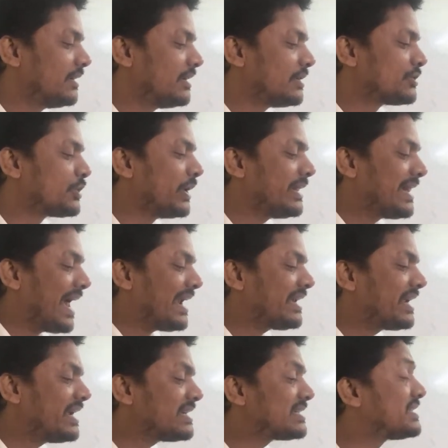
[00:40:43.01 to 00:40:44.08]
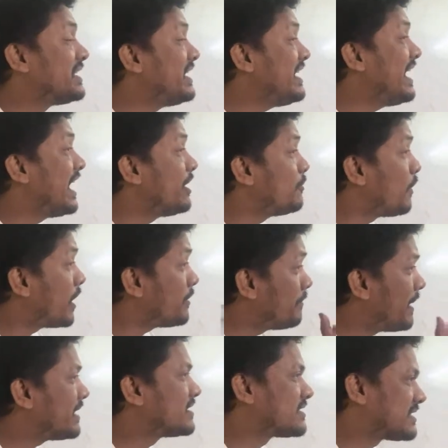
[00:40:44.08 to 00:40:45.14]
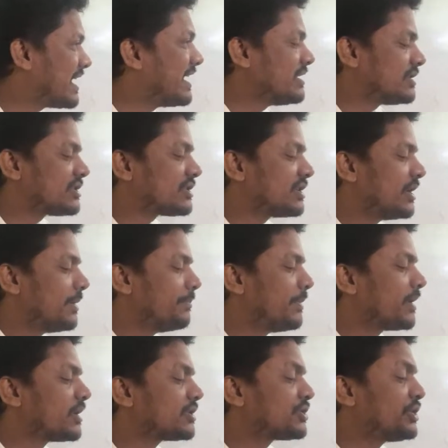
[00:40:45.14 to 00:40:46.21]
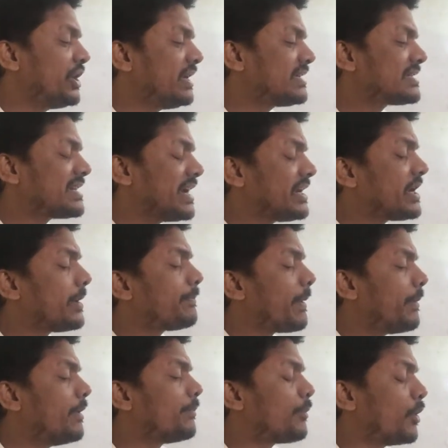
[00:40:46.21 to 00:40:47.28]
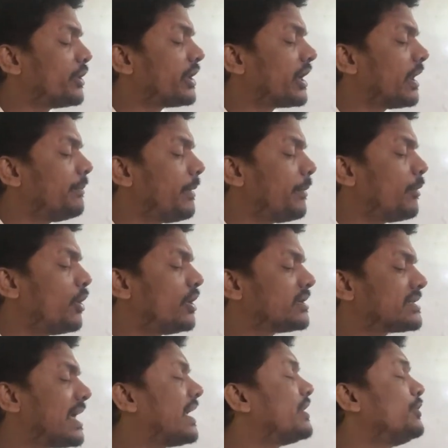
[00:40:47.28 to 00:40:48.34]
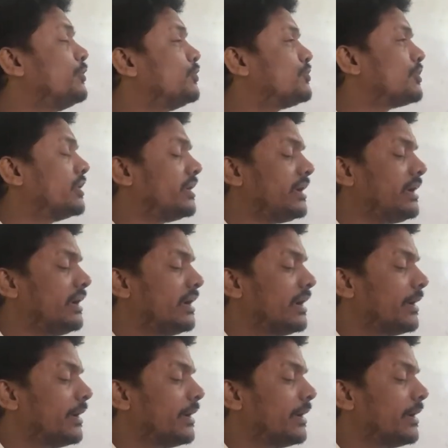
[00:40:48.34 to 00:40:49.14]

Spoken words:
So in that case 3 and 1 makes sense because 3 stated political memoirs are usually